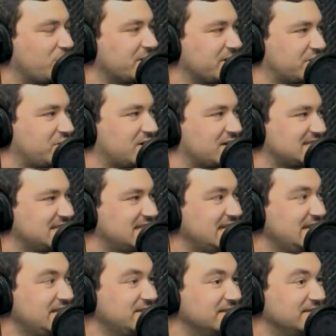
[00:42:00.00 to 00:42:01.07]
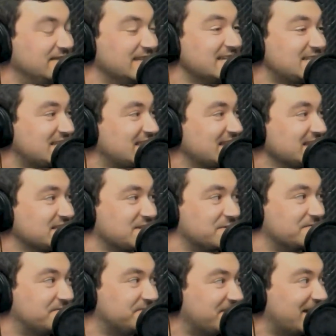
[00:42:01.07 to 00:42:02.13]
across. These things are
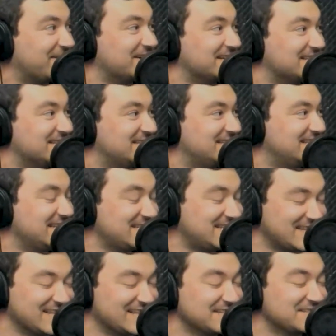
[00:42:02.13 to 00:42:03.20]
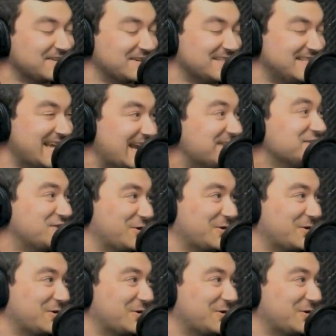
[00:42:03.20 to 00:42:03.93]
very. These things are dangerous.